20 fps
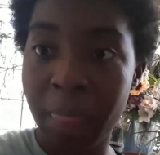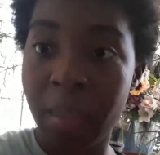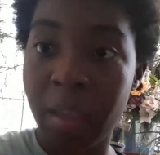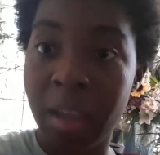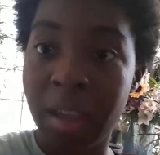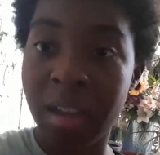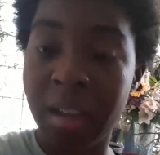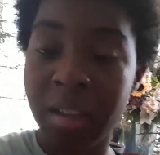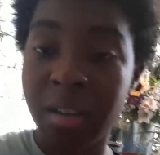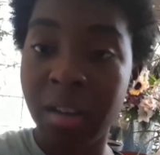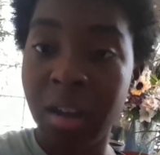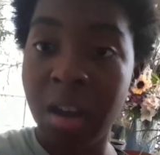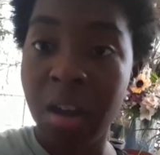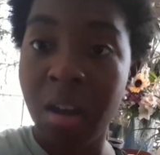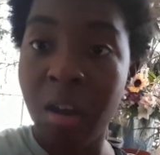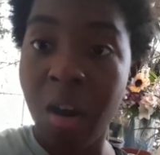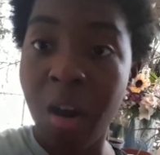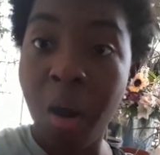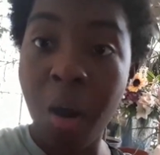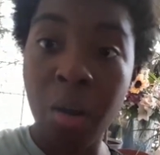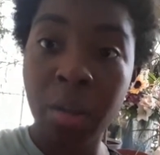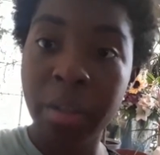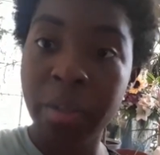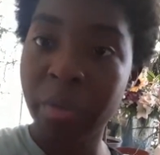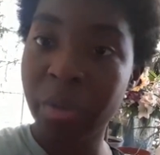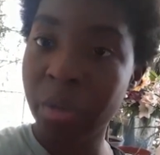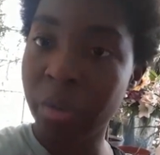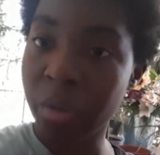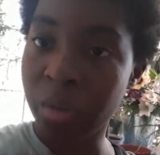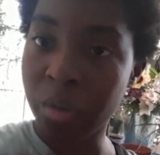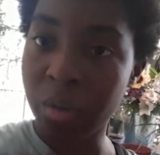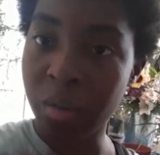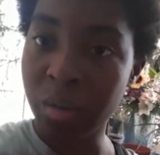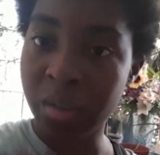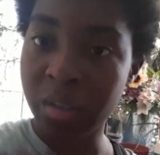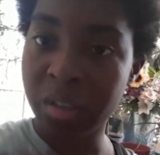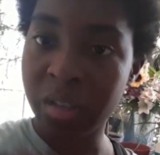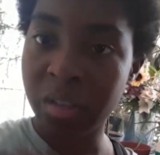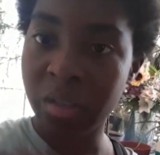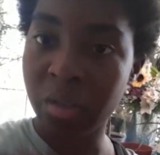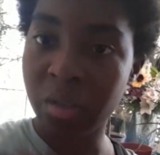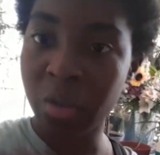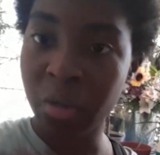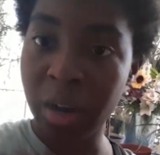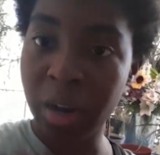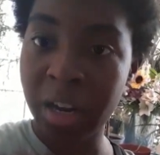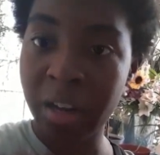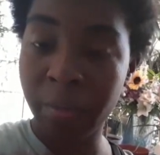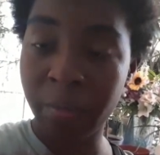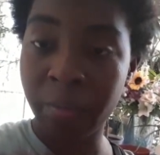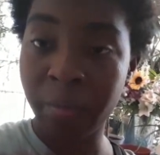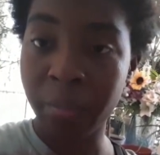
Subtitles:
and all of the girls try to